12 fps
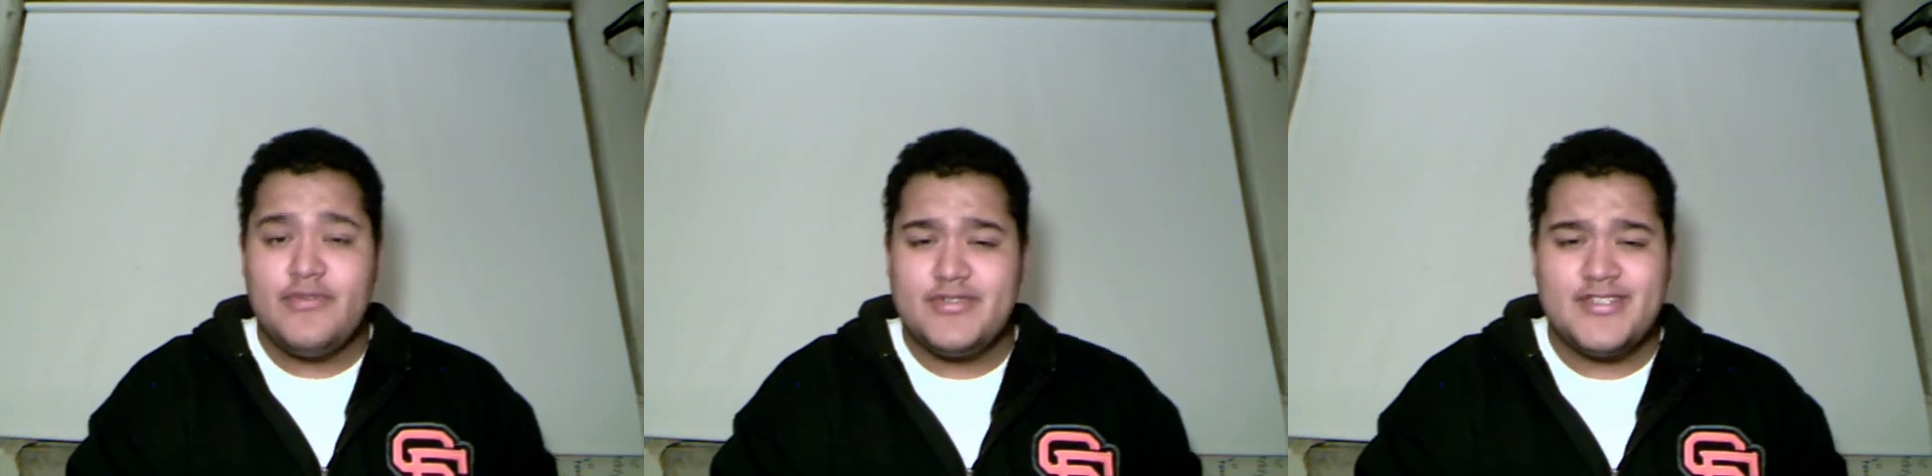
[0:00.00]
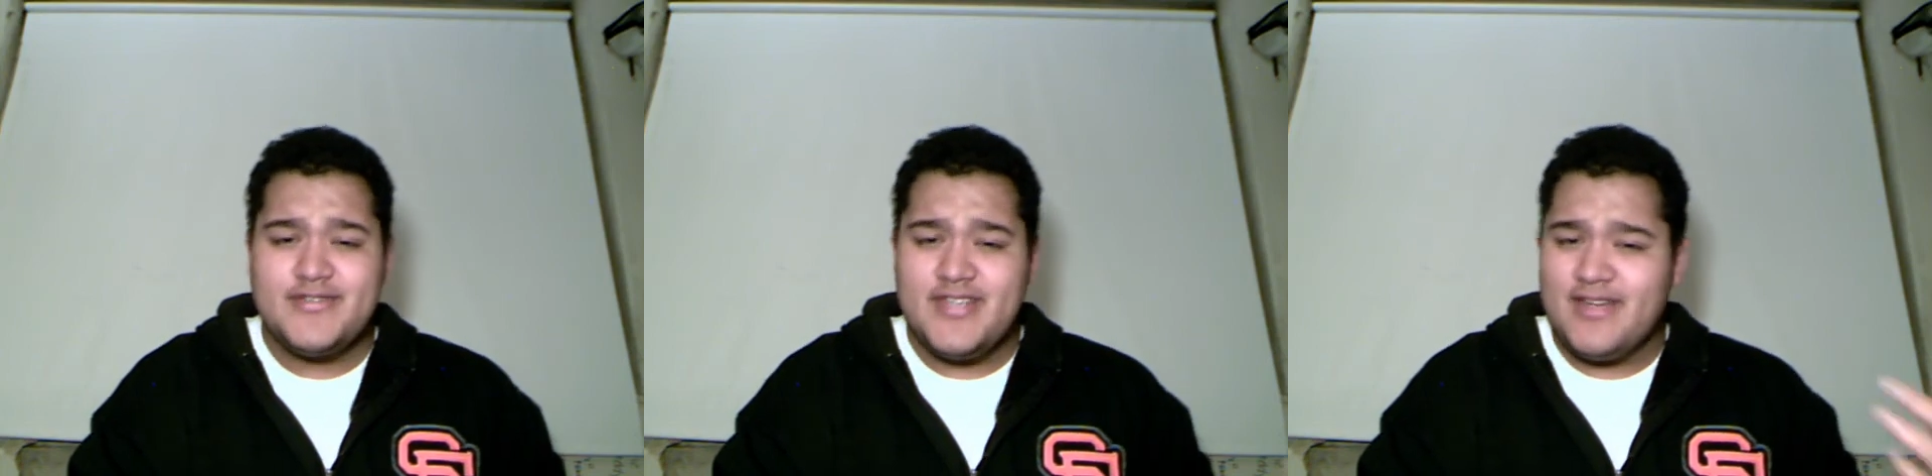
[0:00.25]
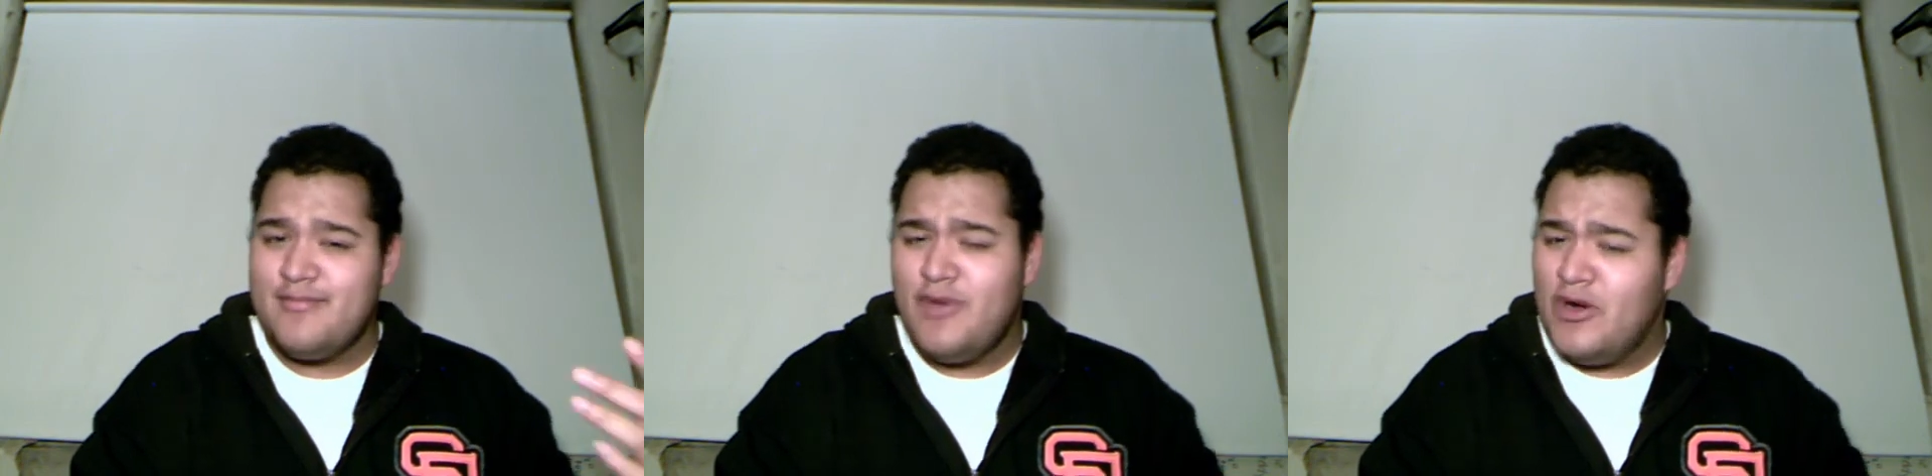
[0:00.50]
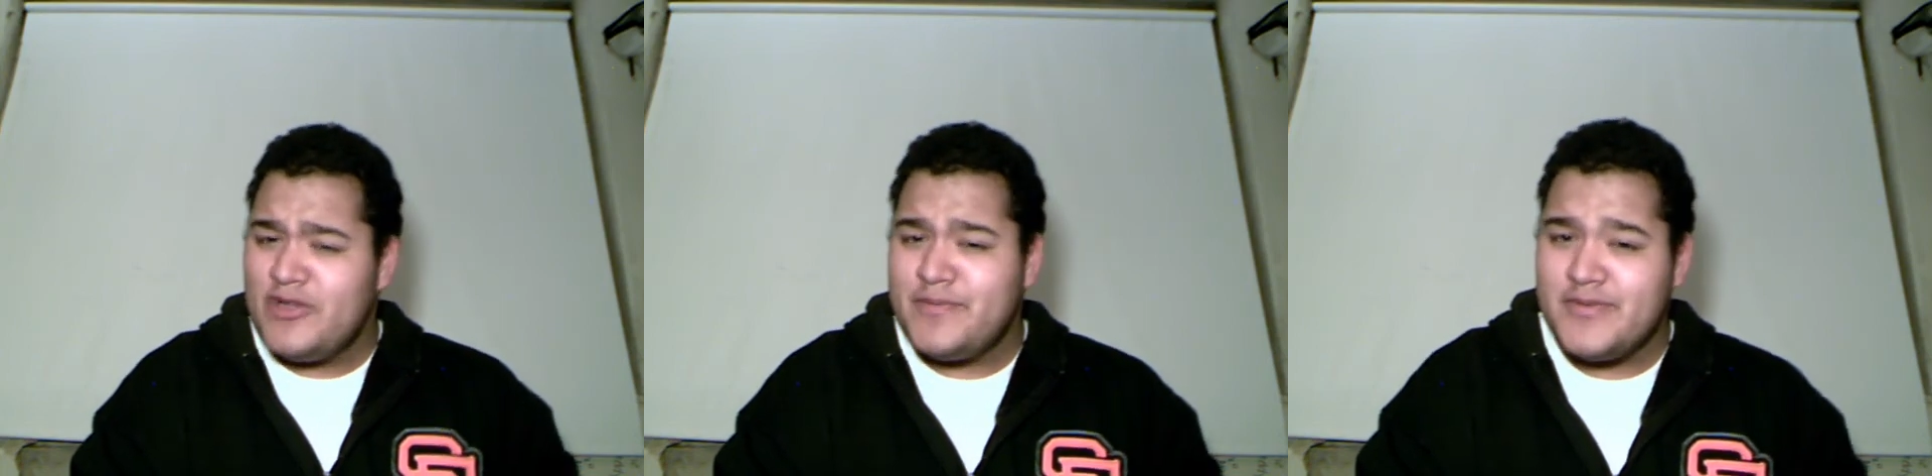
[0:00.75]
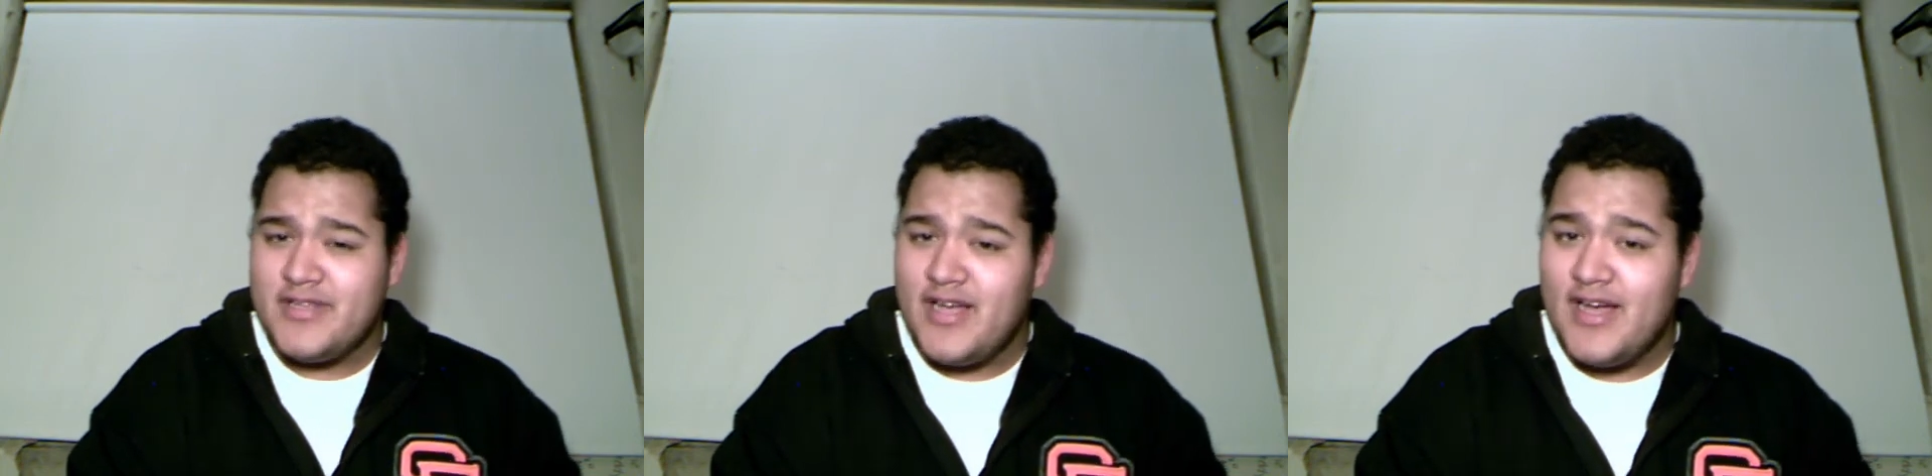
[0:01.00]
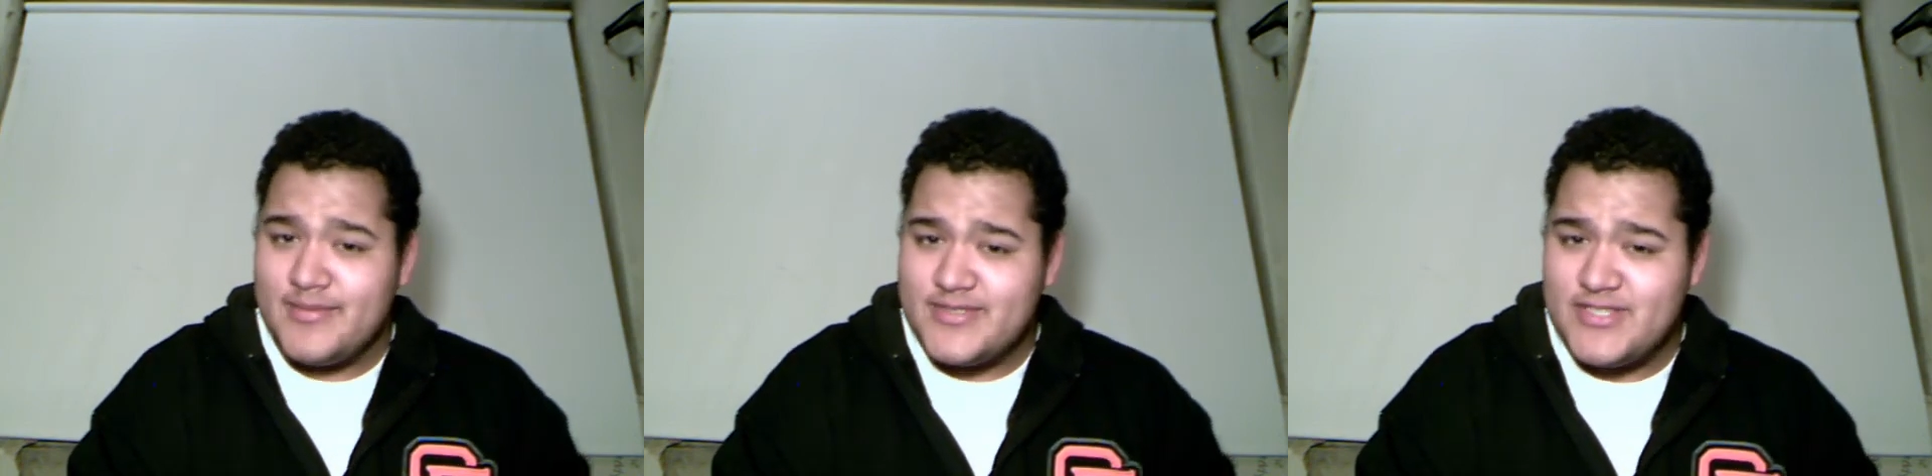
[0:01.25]
which I've said multiple
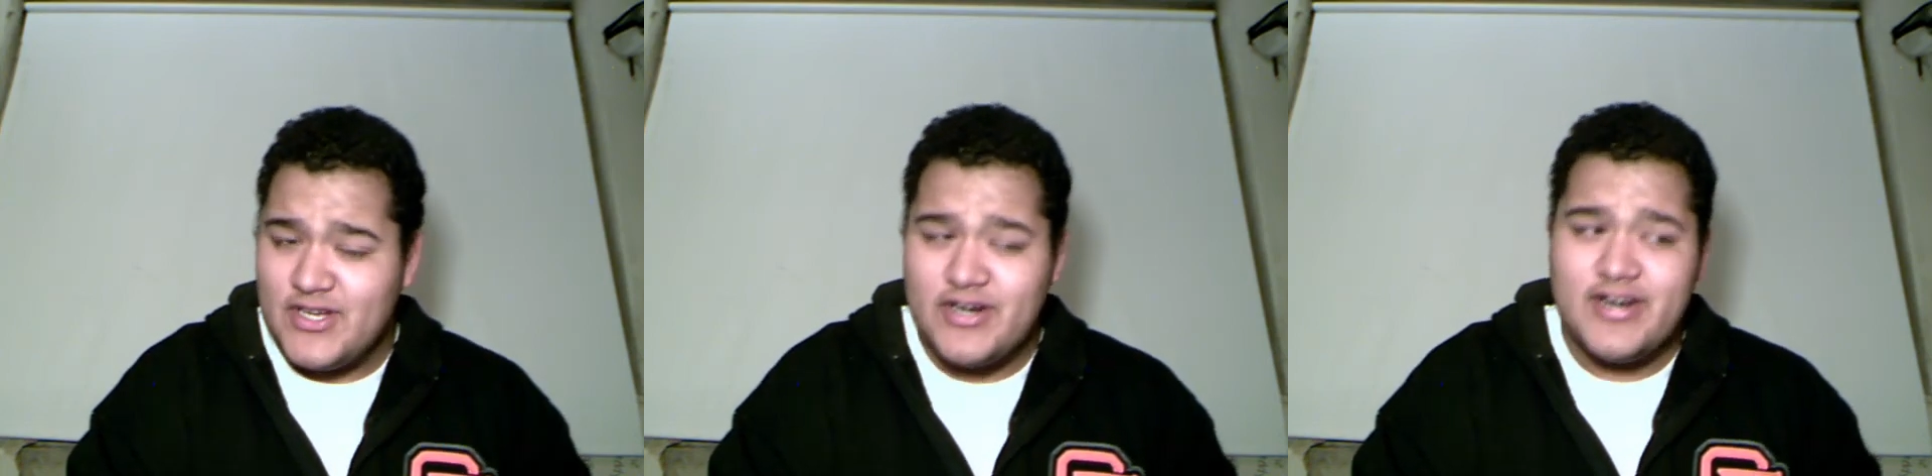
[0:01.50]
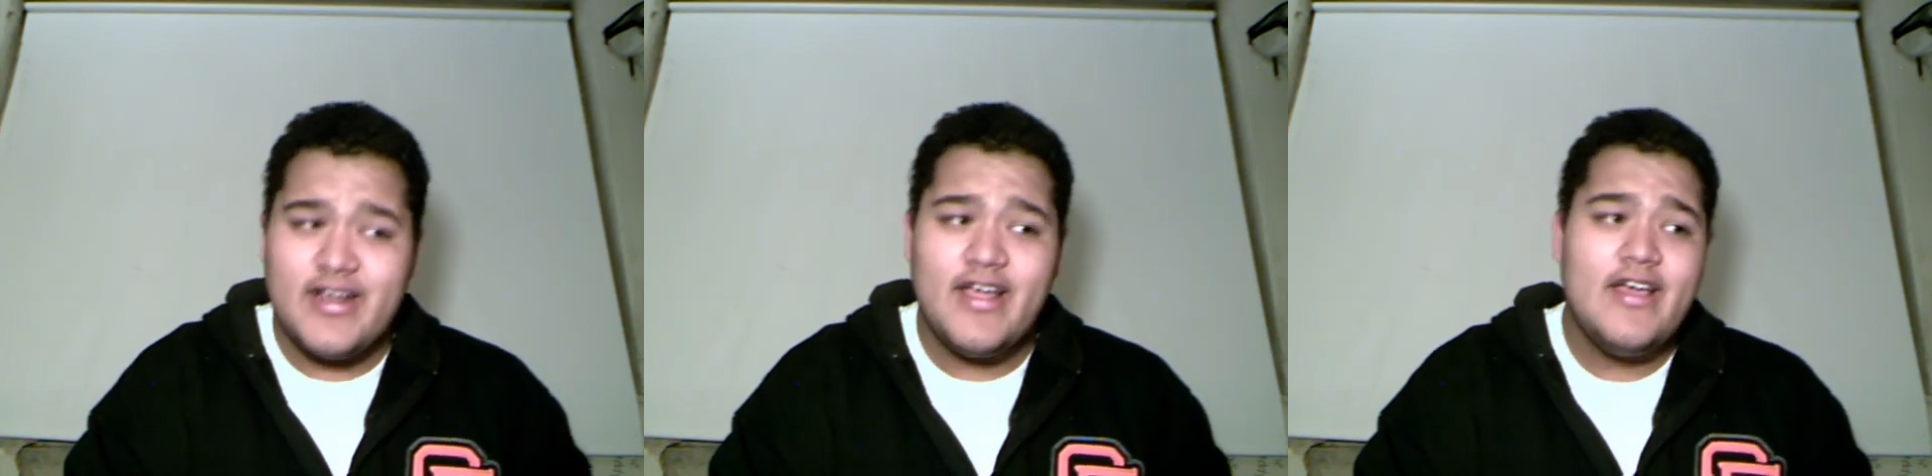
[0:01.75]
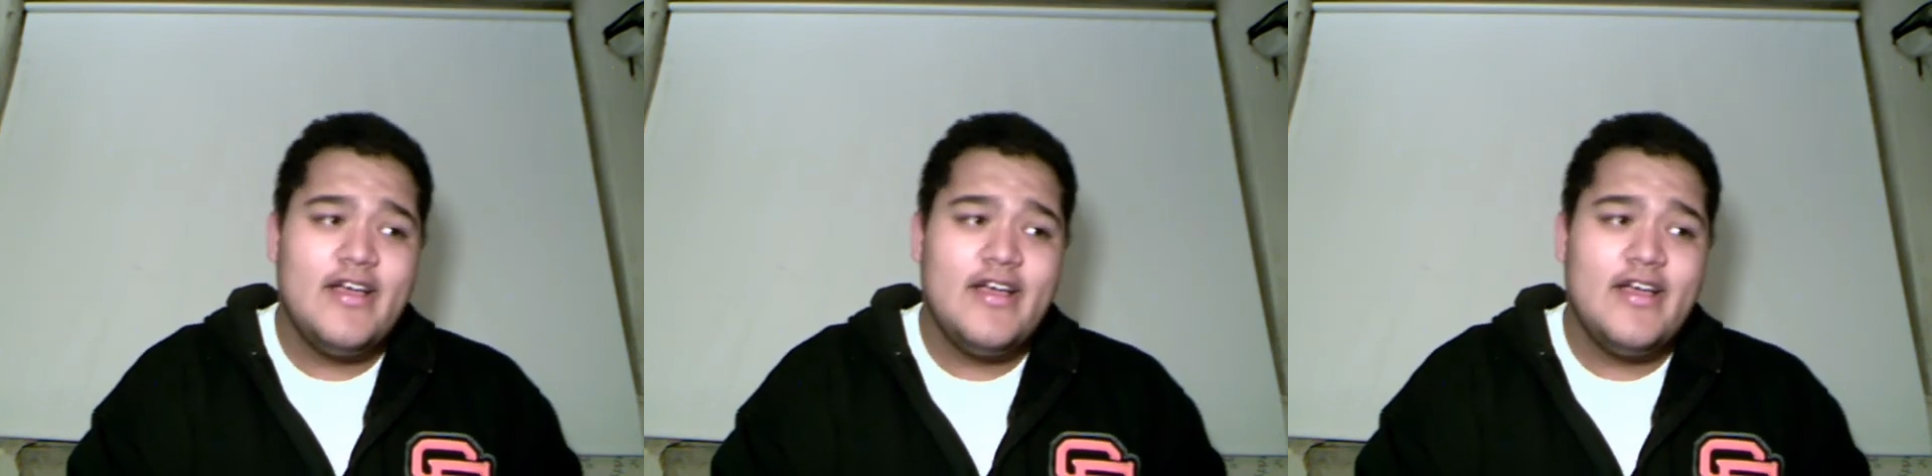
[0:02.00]
times. Sorry.